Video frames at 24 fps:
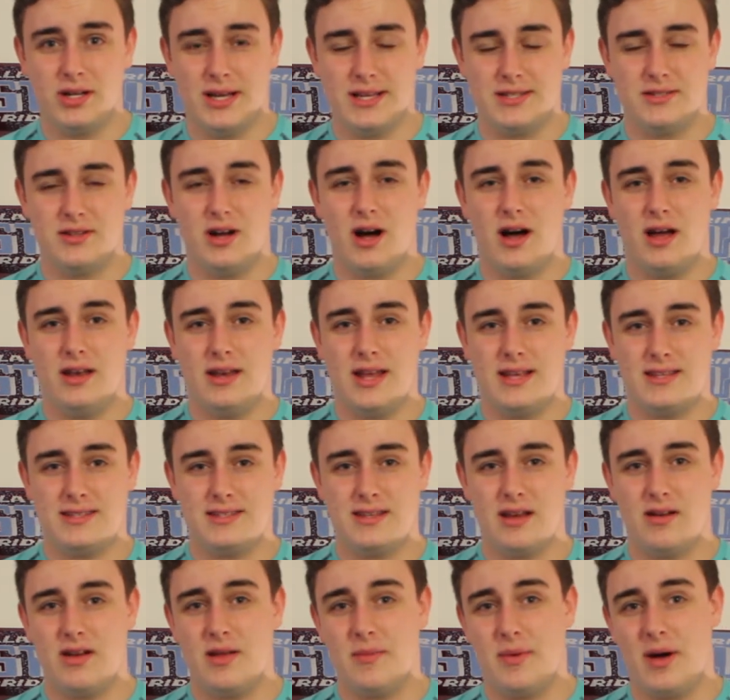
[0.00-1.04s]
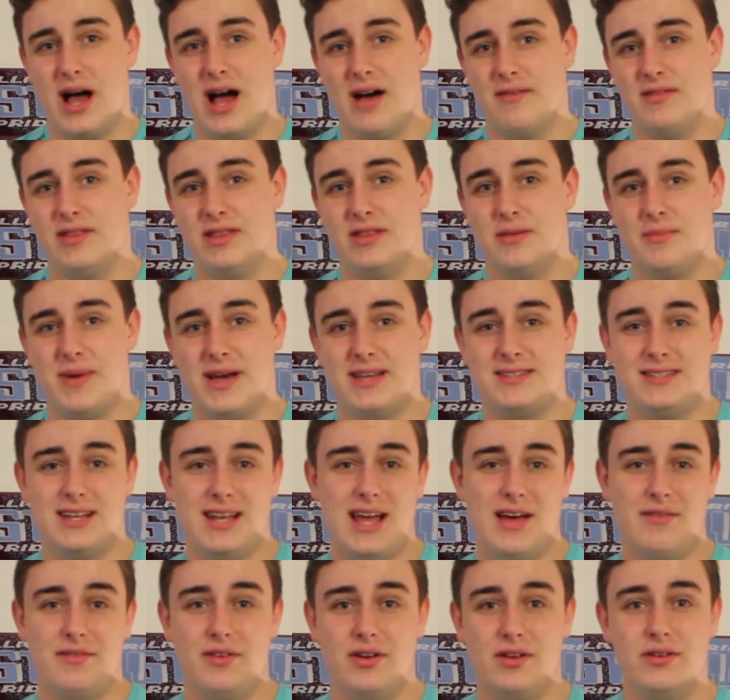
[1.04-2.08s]
It's not necessarily about having the best
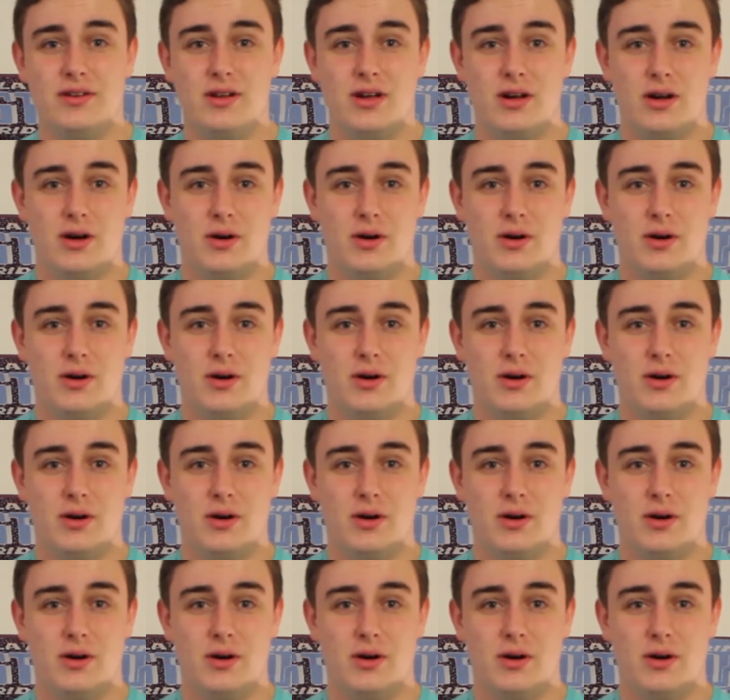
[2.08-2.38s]
11,